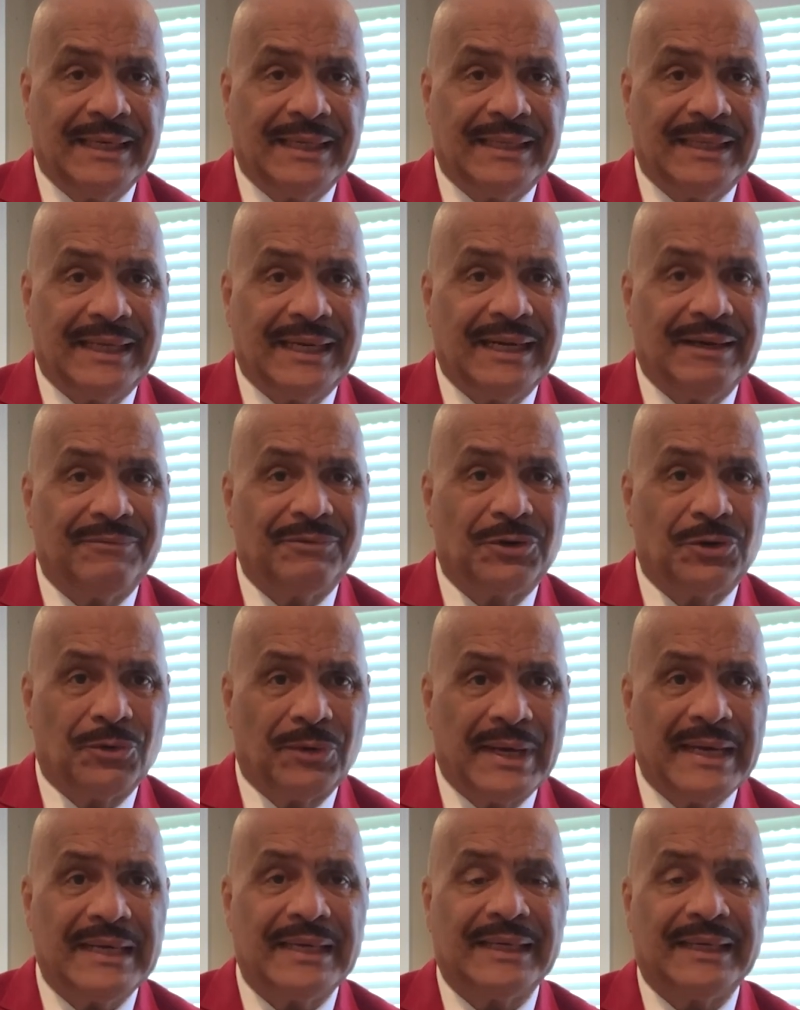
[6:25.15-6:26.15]
that have
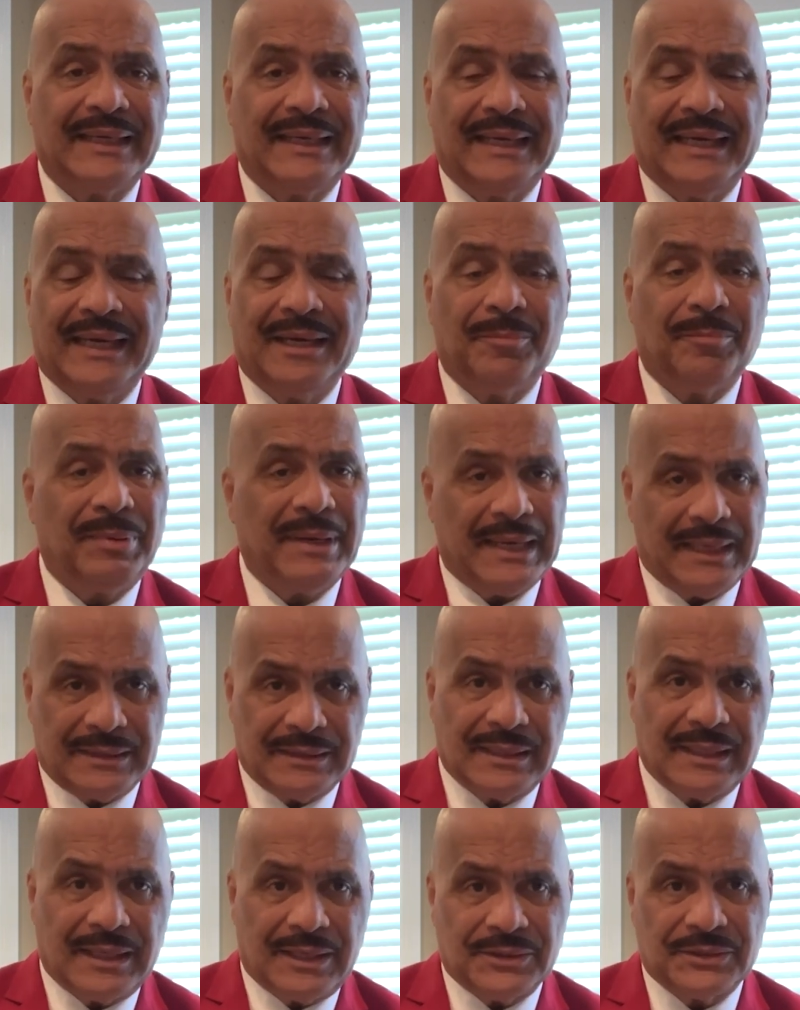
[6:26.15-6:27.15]
greatly
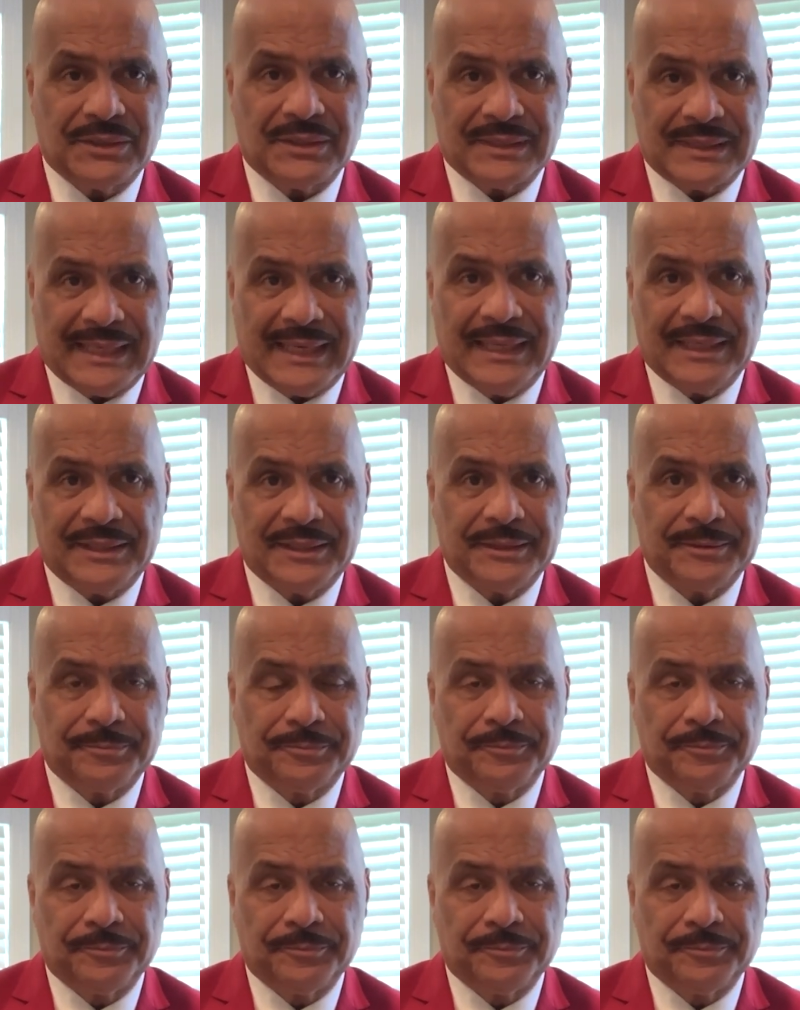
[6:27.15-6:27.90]
impacted our society.